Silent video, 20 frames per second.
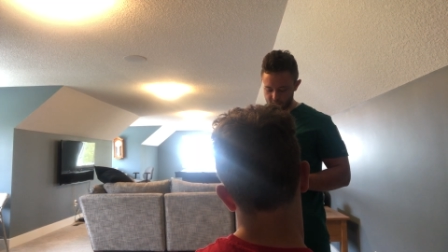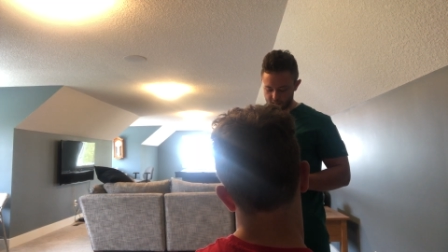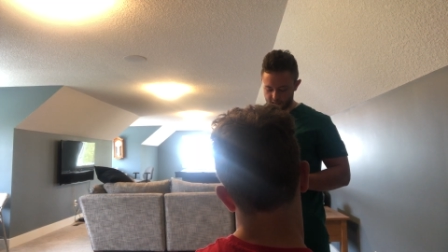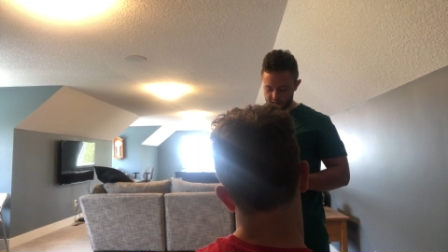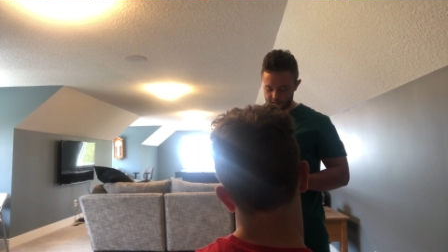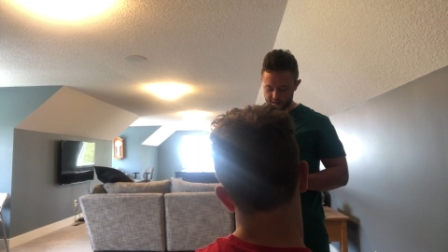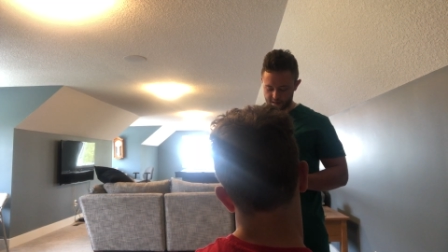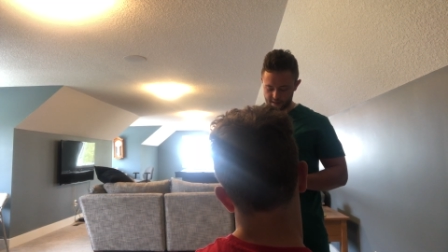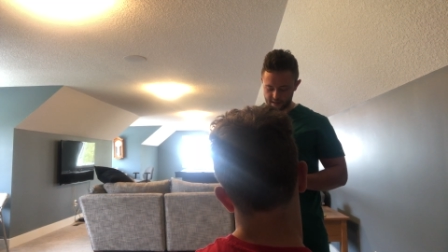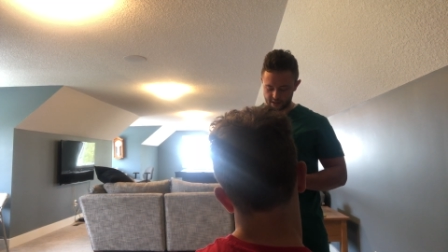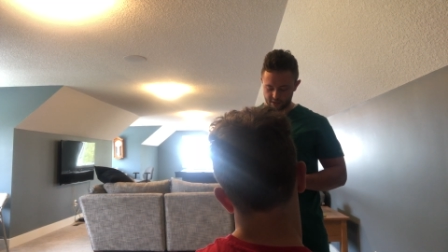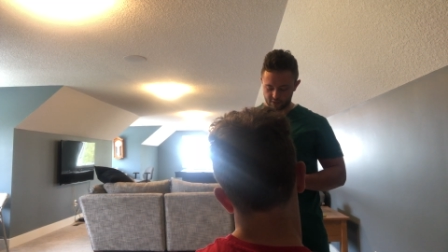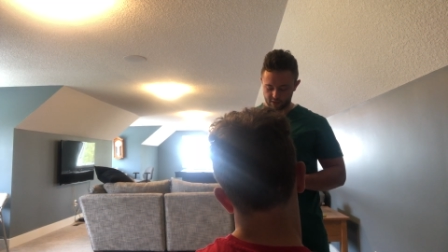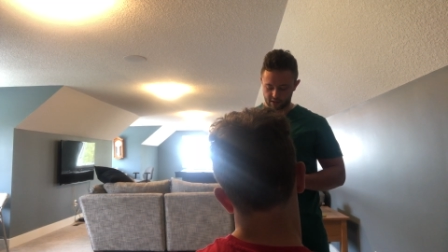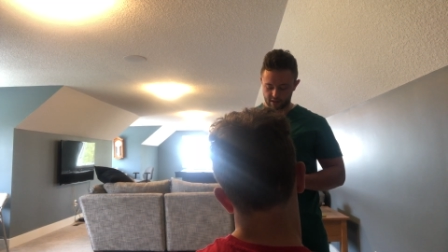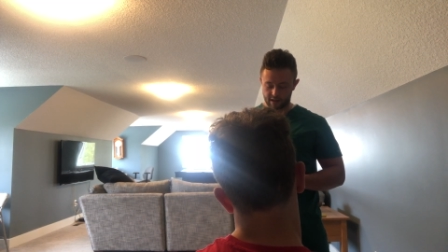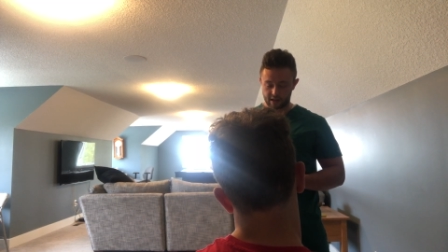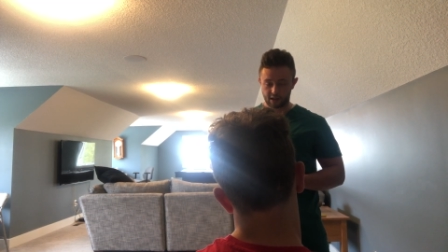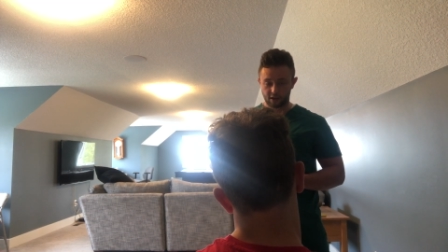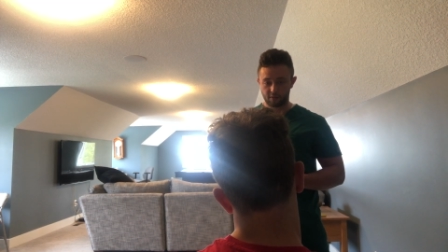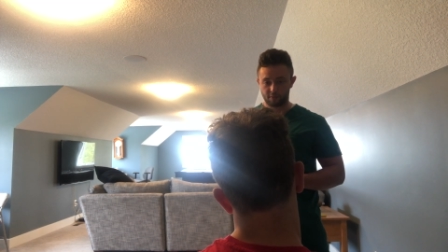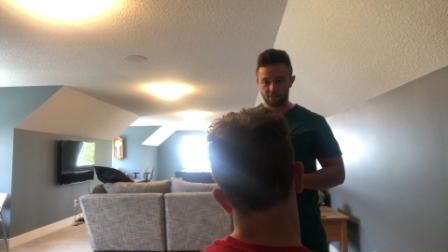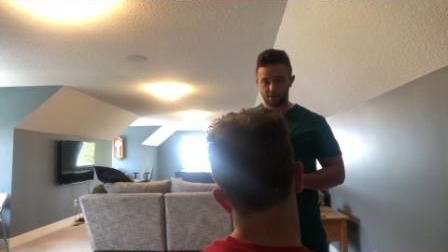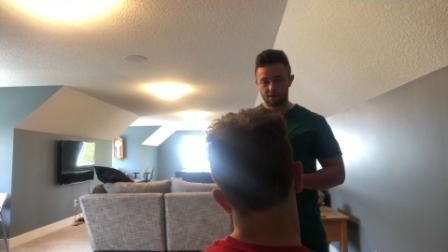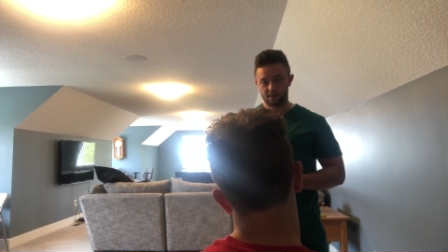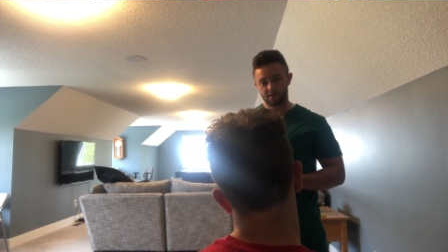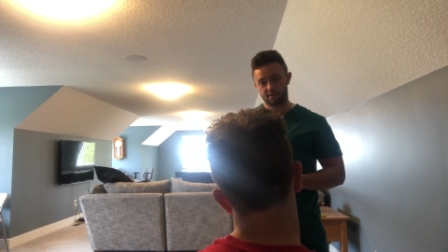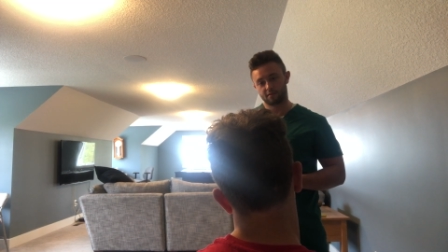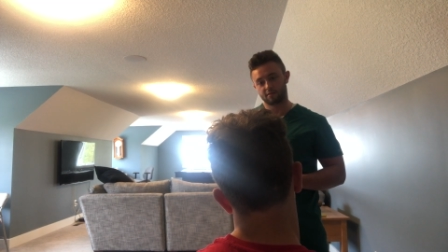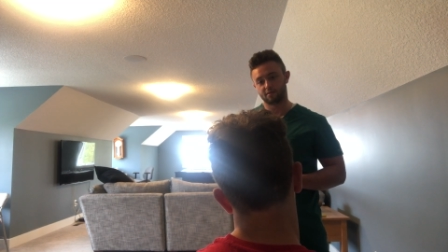and this will help
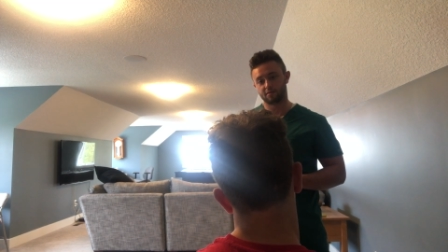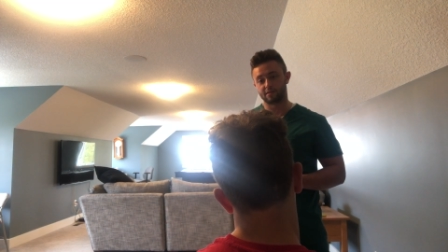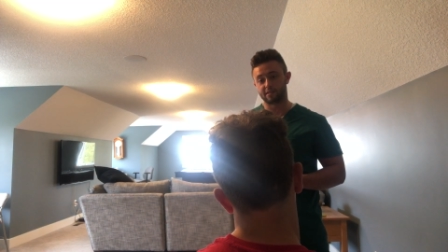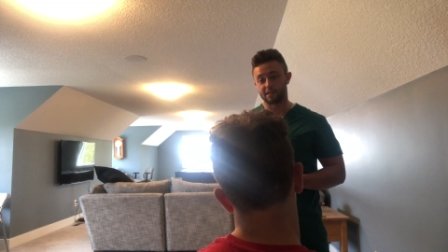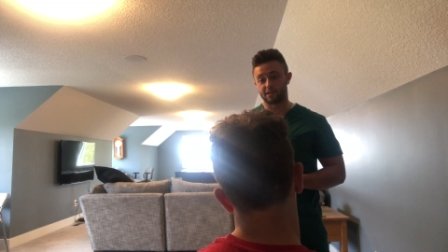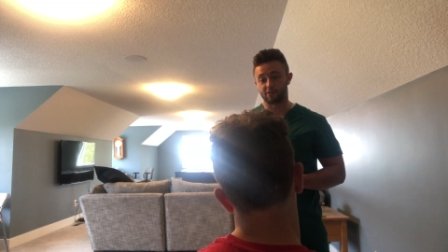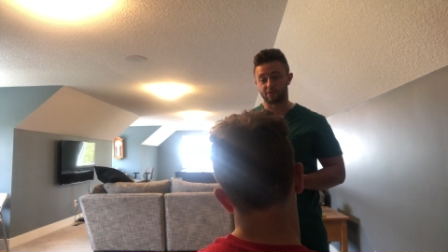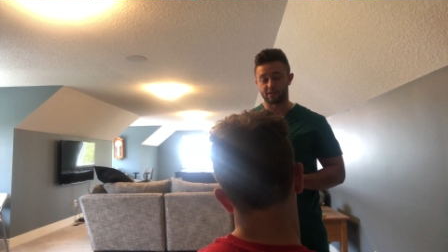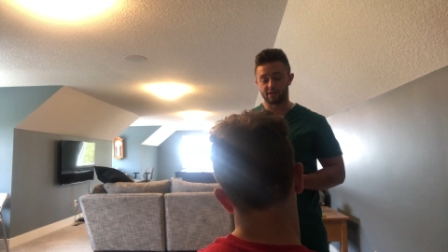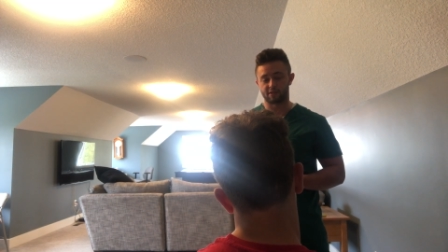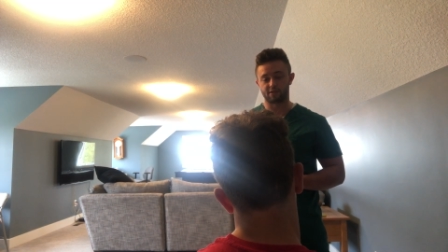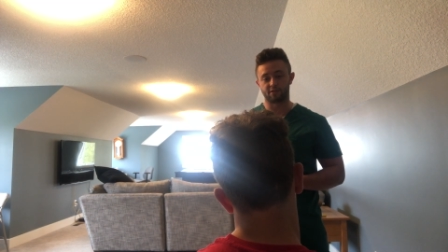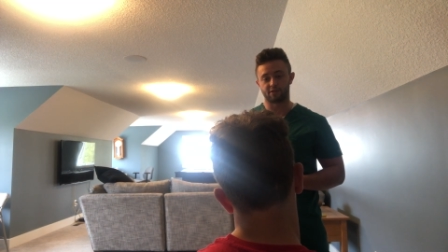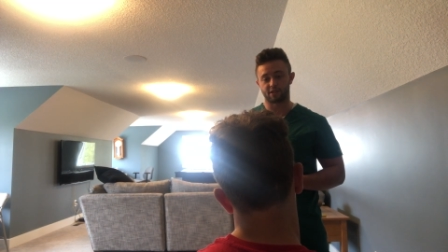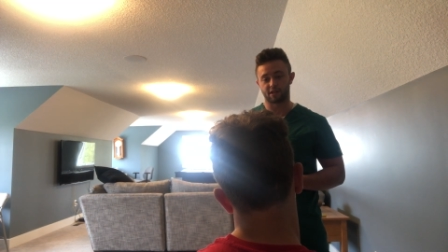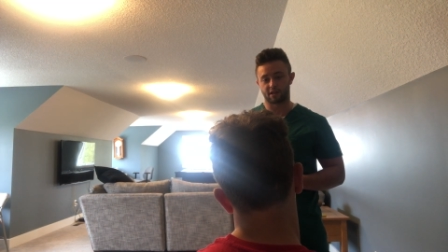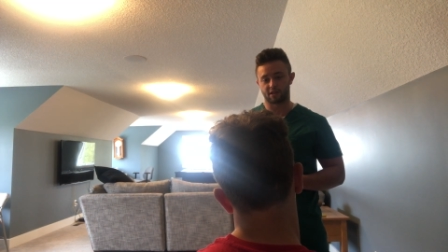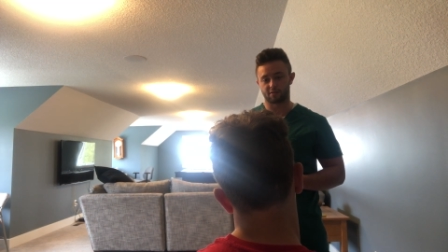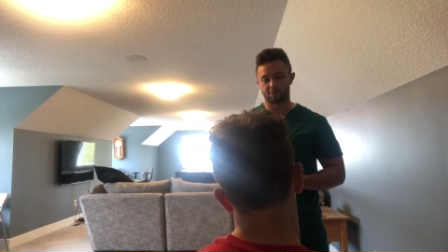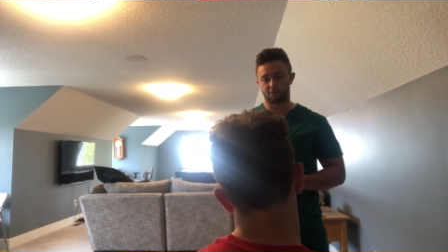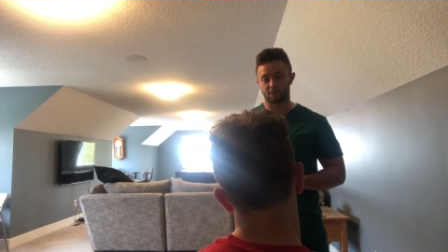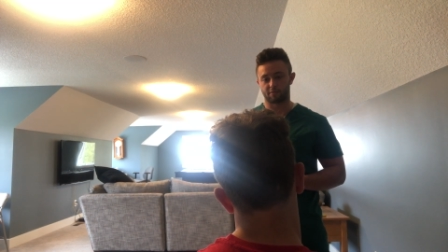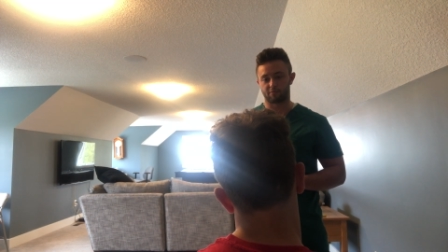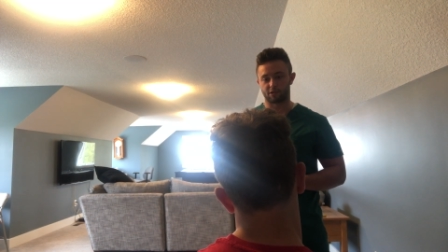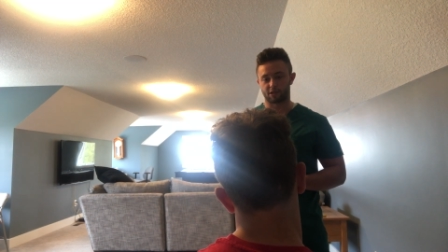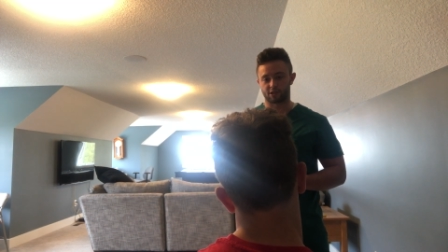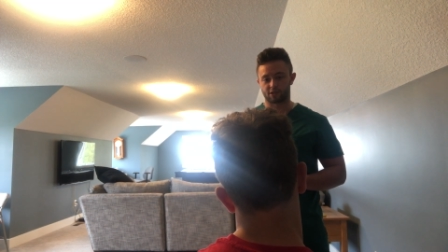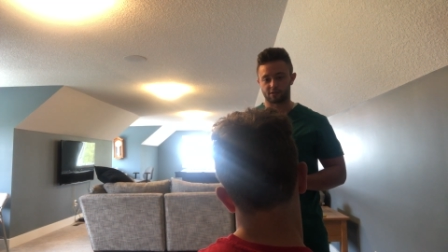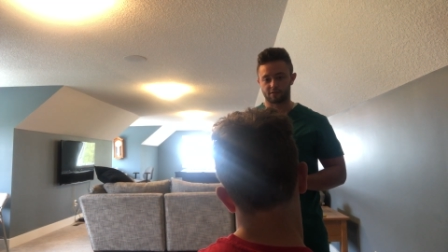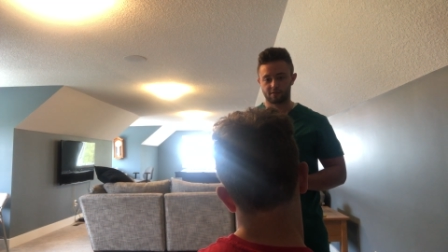decrease your child's blood
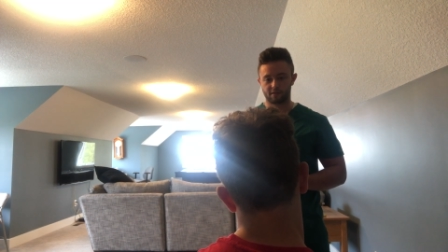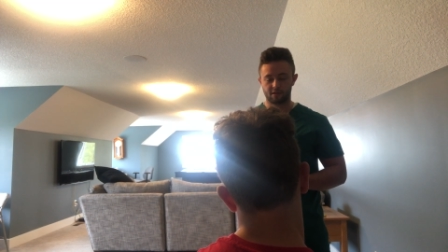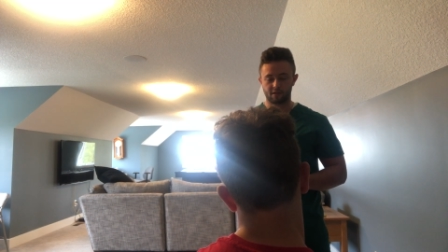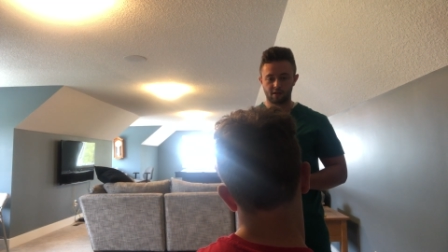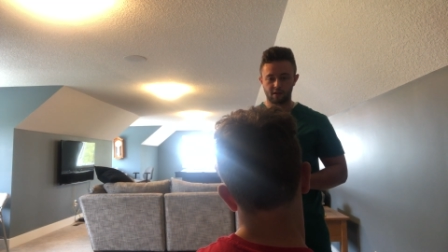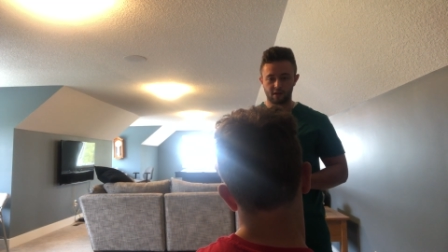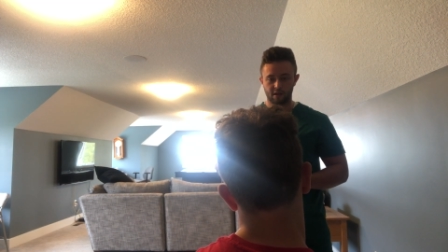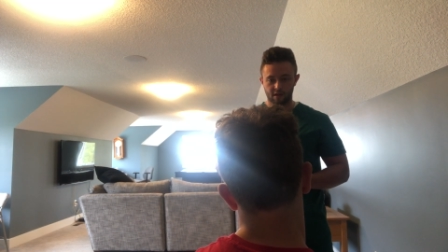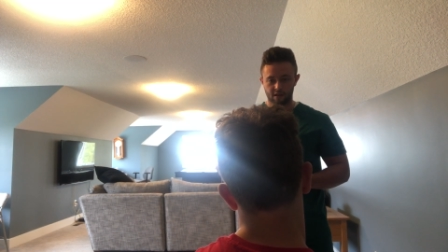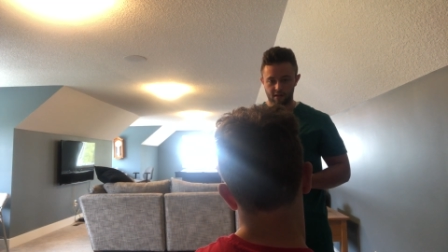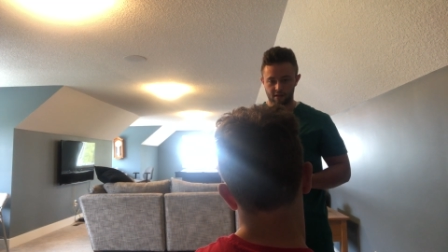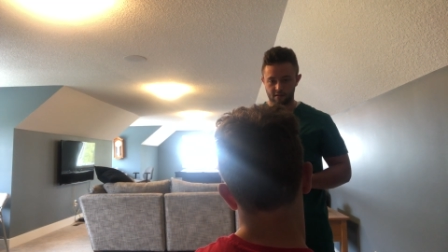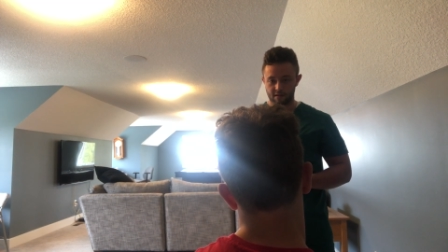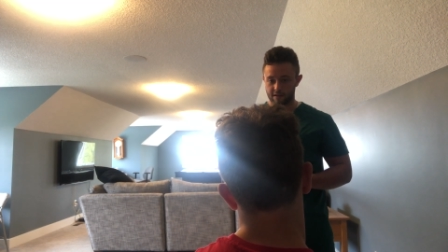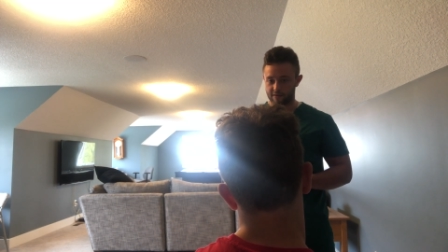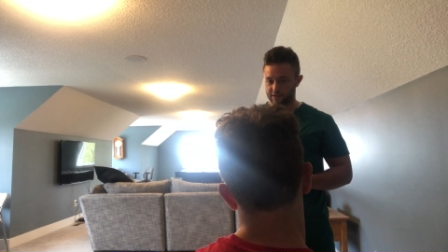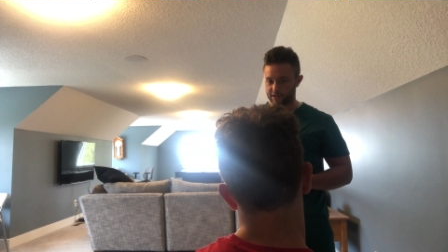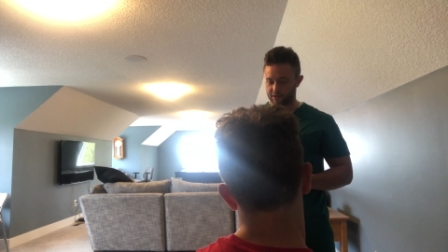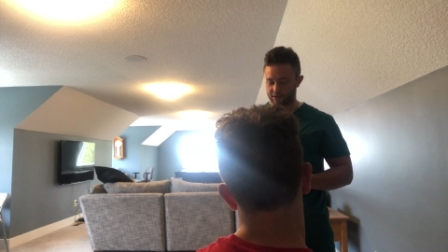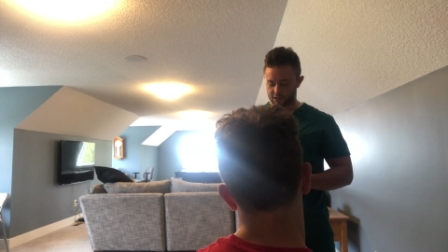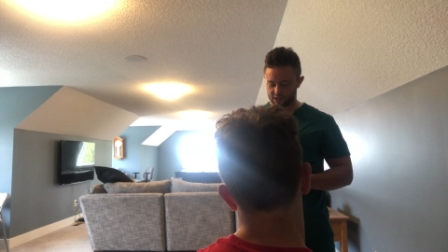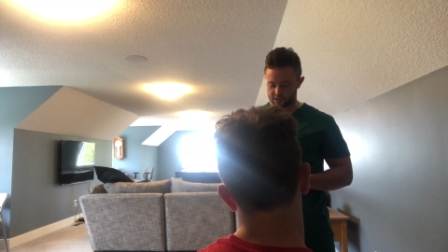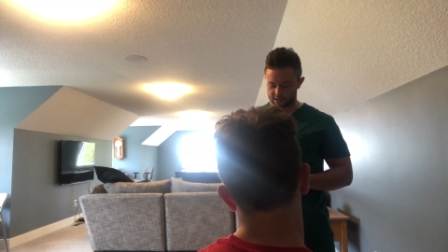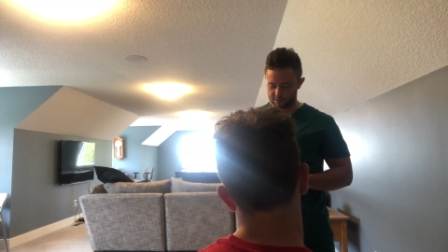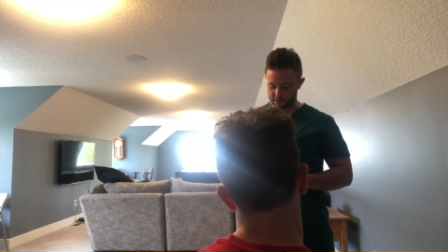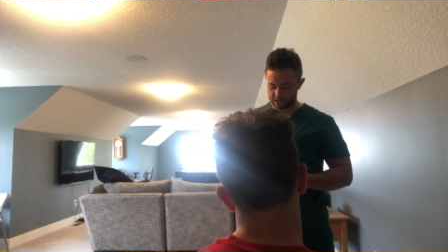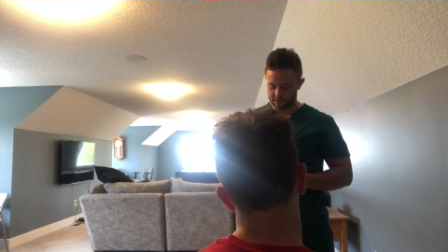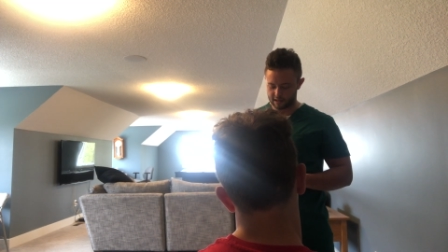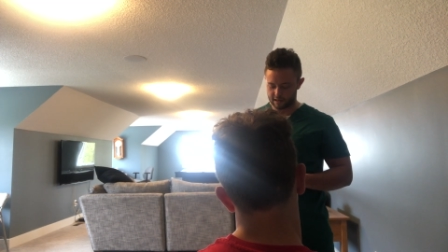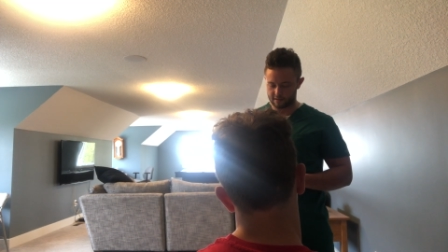pressure. Have any questions
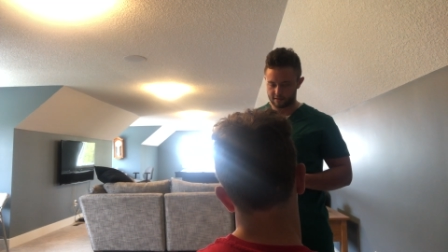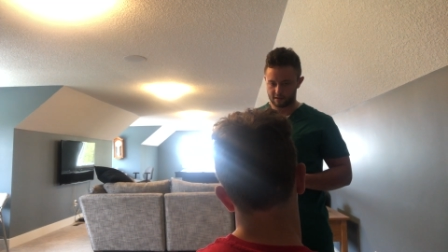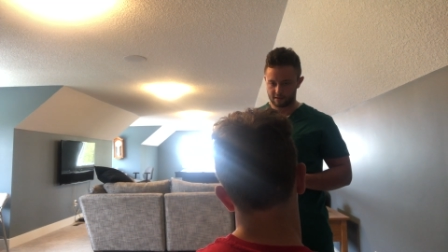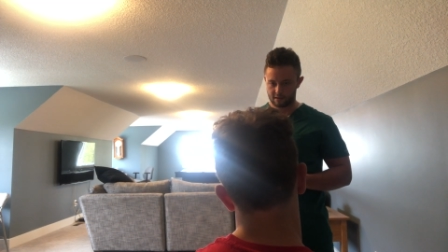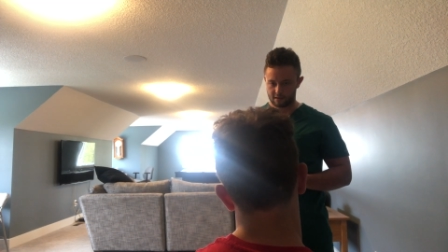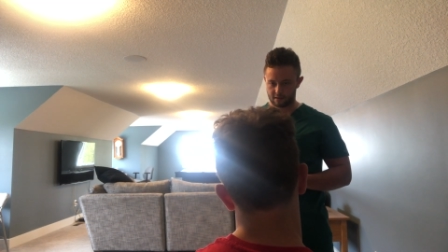about that?